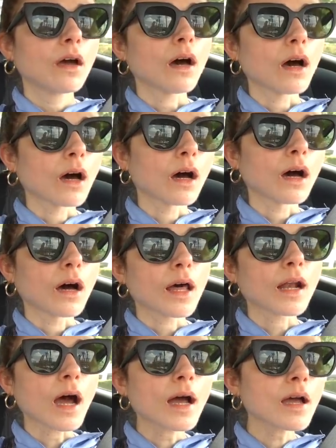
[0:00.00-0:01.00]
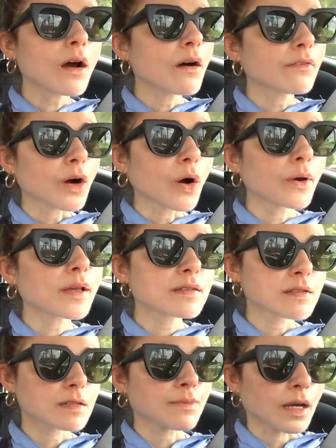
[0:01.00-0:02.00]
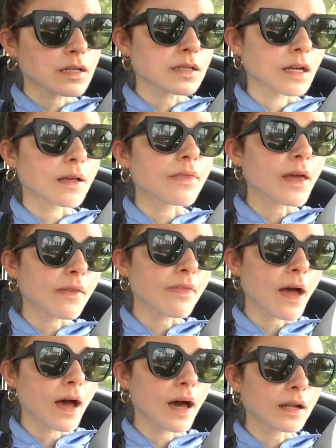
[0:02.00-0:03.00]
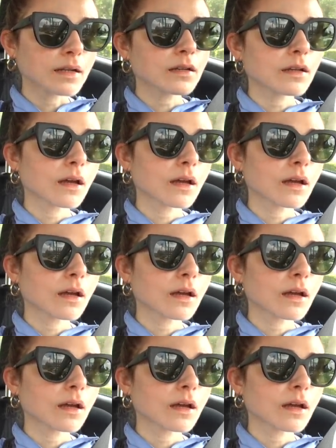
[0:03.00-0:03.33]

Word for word: uh, and i have always suspected that that